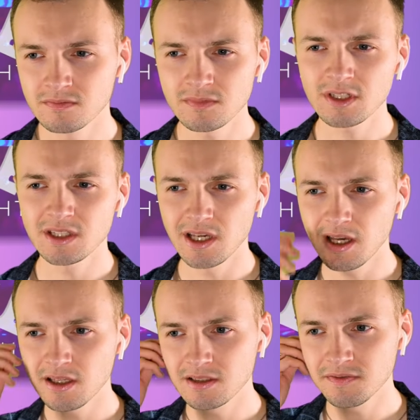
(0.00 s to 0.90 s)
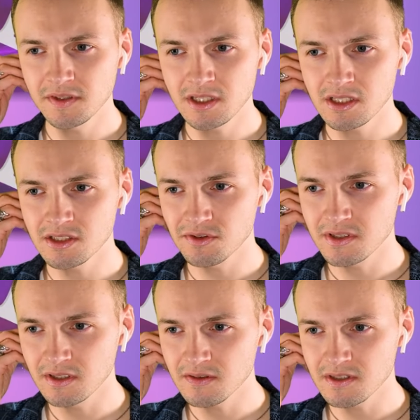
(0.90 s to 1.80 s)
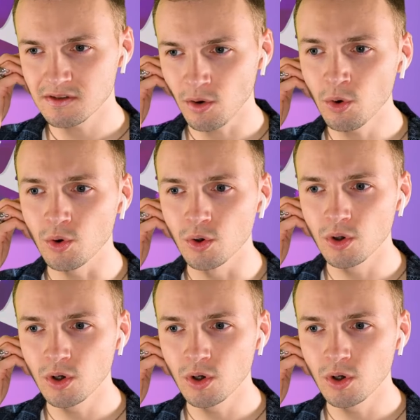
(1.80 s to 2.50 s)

Okay, definitely interesting. This. Oh.